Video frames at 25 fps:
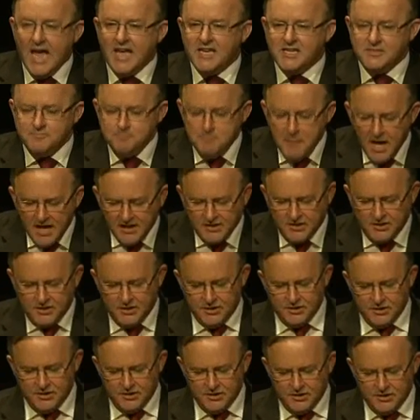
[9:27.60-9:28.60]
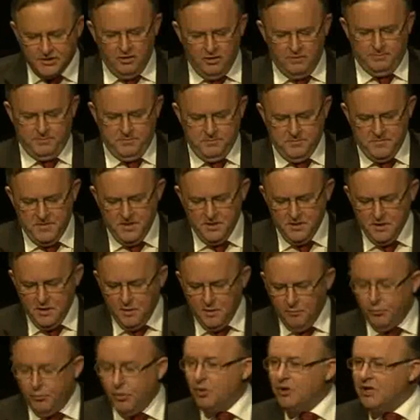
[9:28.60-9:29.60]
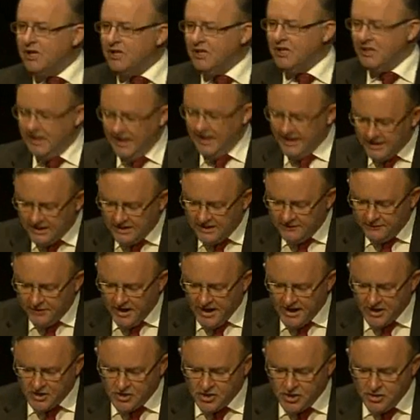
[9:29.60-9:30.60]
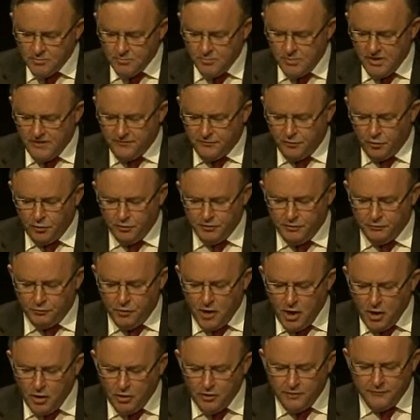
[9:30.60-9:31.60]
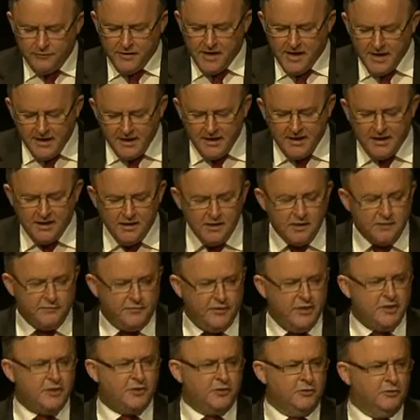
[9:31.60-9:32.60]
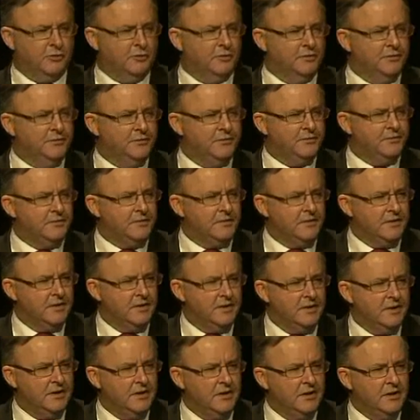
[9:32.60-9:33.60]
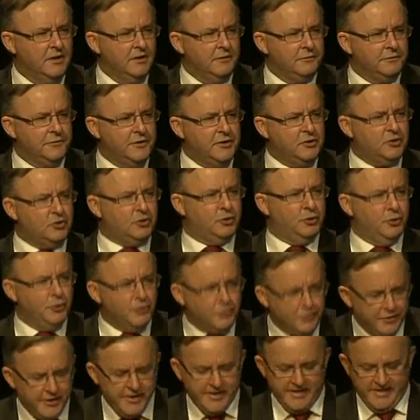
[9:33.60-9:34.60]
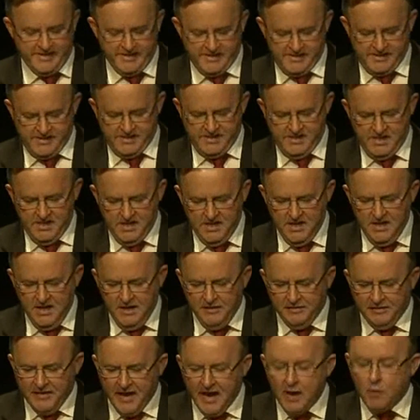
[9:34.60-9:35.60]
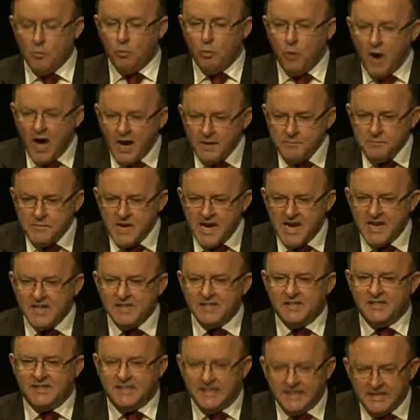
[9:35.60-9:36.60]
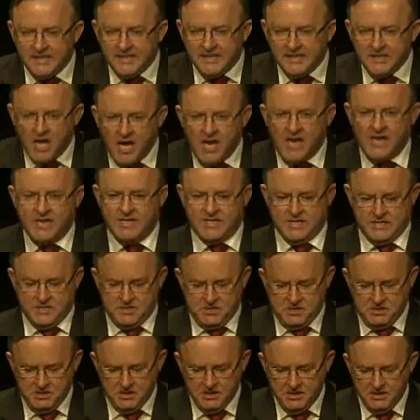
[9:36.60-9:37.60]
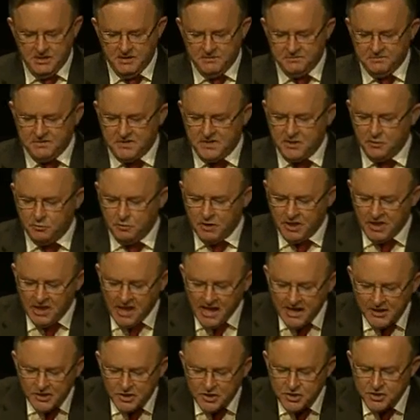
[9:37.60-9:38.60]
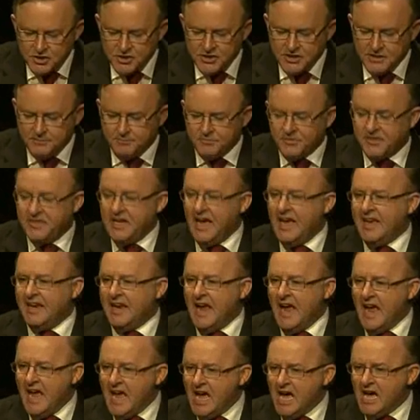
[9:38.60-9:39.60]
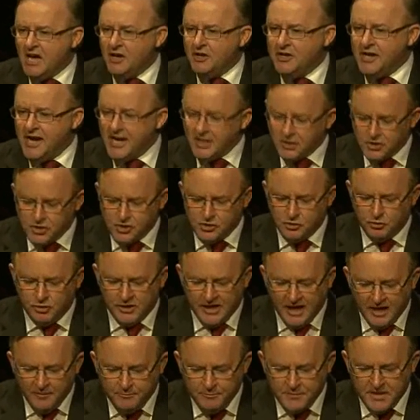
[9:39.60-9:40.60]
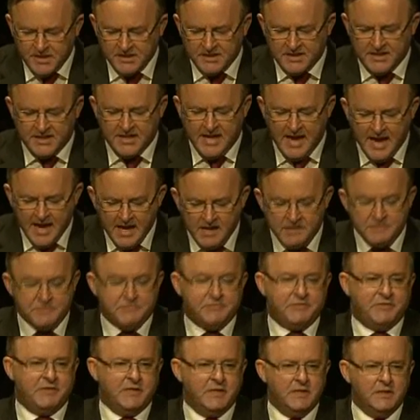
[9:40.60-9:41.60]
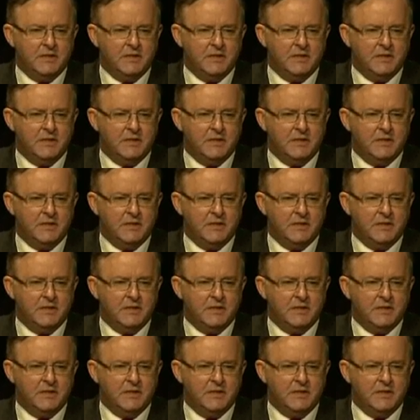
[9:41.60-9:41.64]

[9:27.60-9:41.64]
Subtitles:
As much as Tom put collective action before the role of any individual, the truth is that one man did change the relationship that our national government can have